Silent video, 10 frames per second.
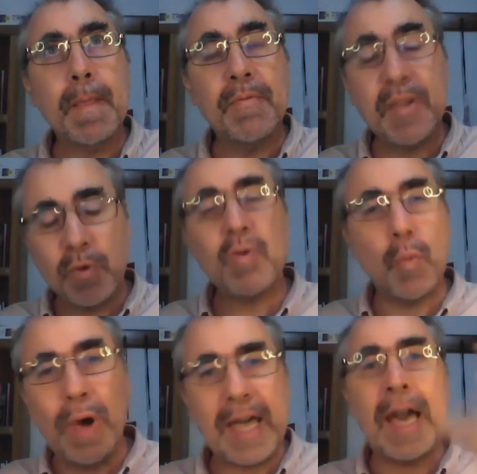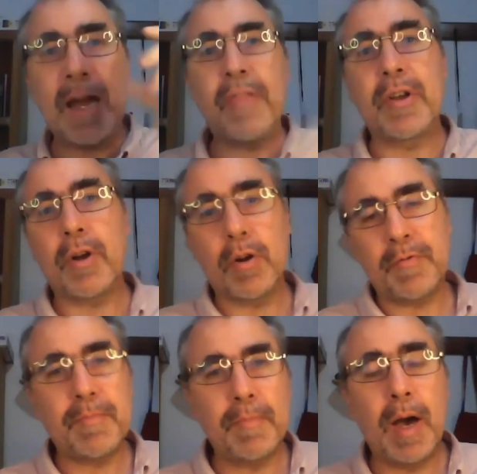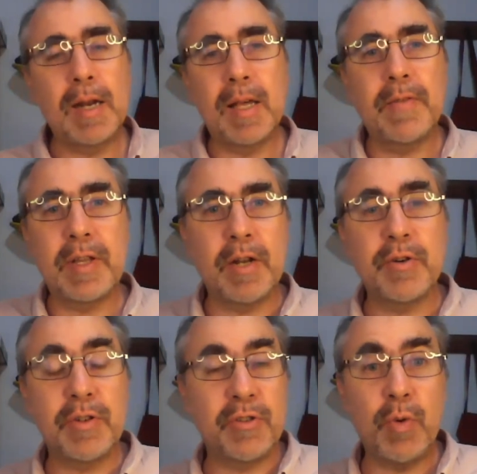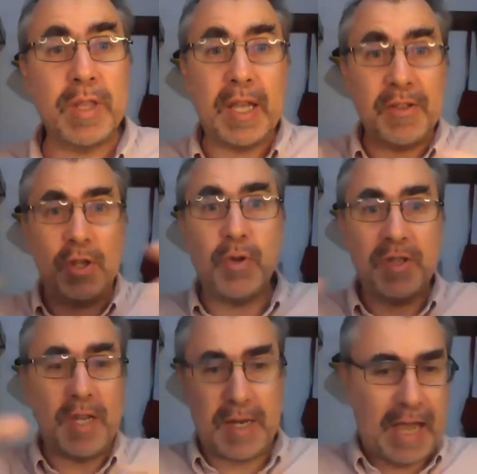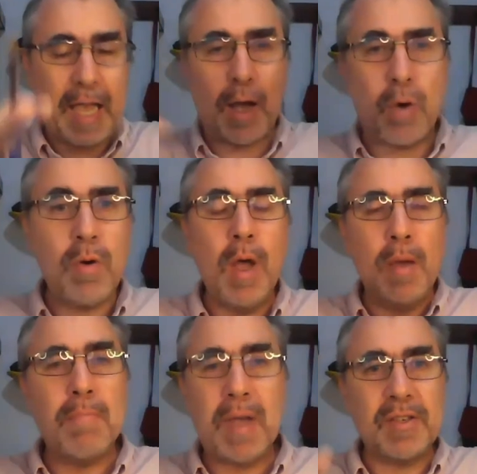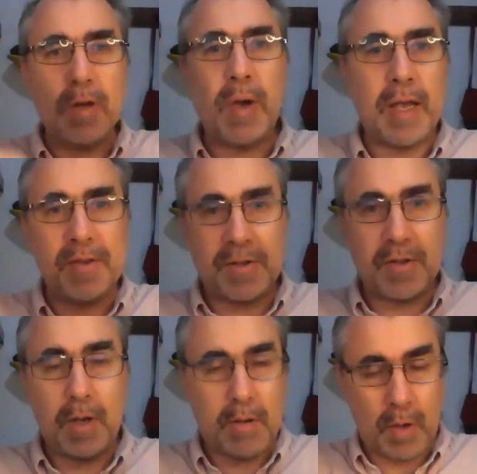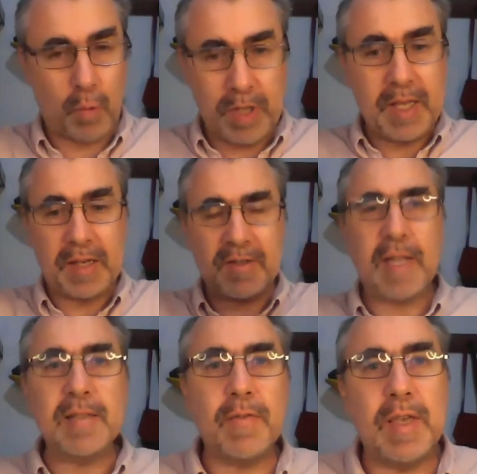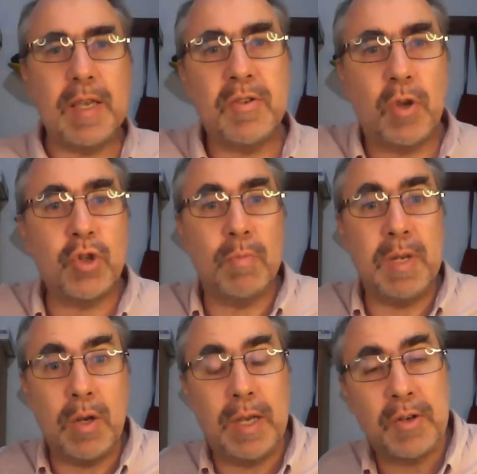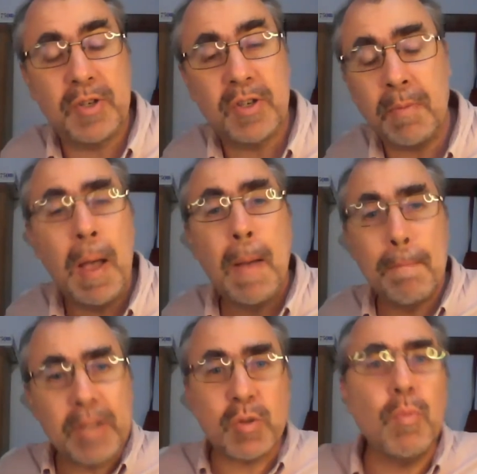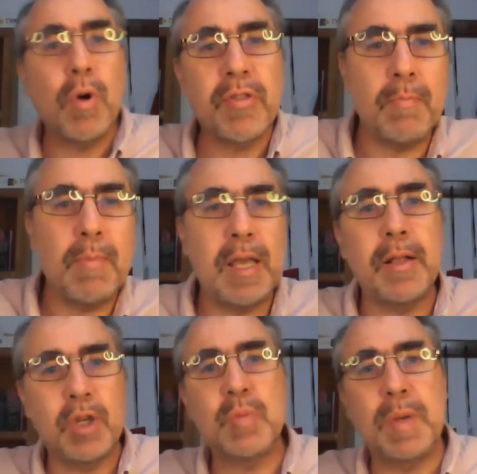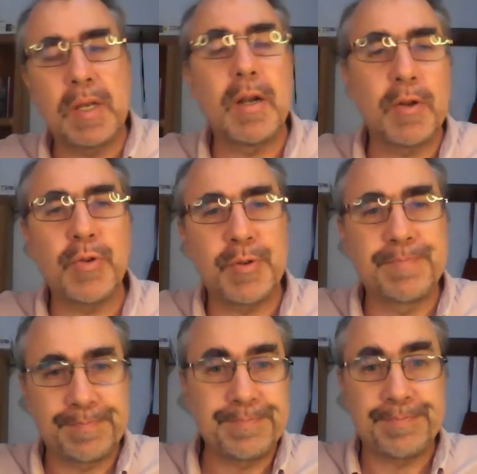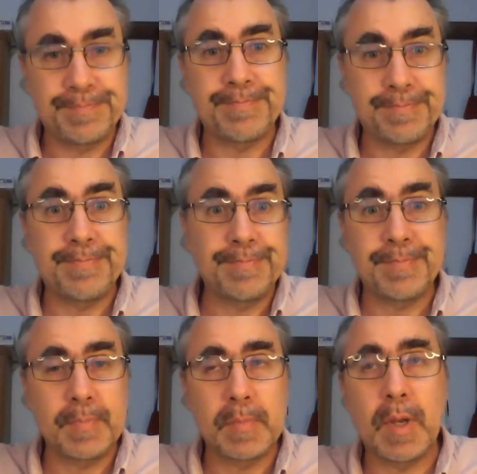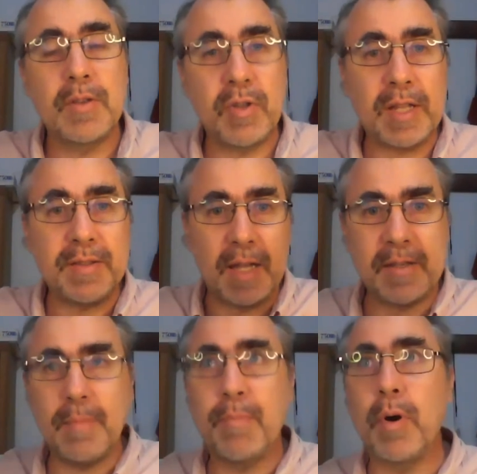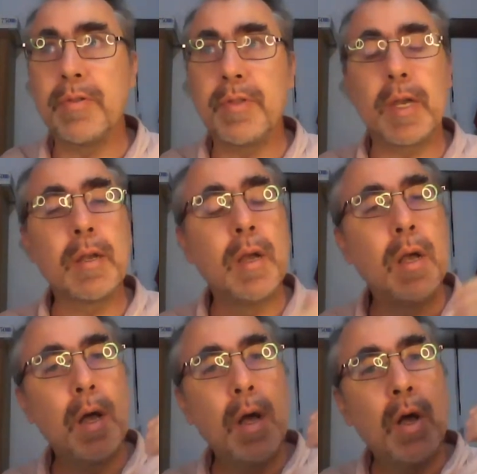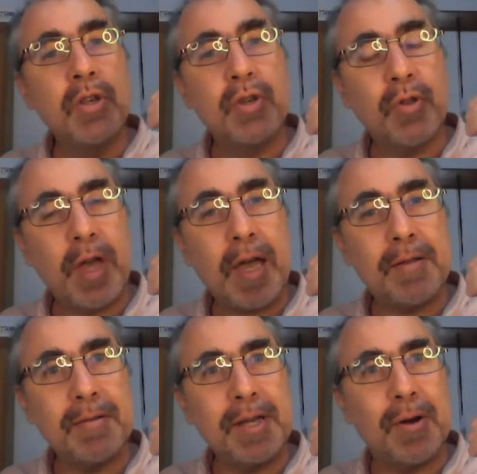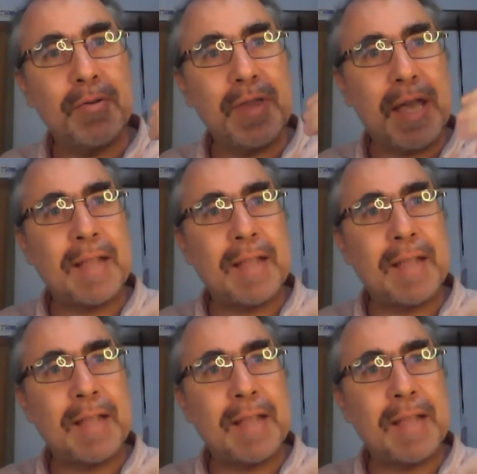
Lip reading: This was way ahead of the curve on a lot of other countries in doing that. And so you see now Mexico has a really extensive social media ecosystem, much more than many English-speaking countries. Right? So that's an important thing. So then, they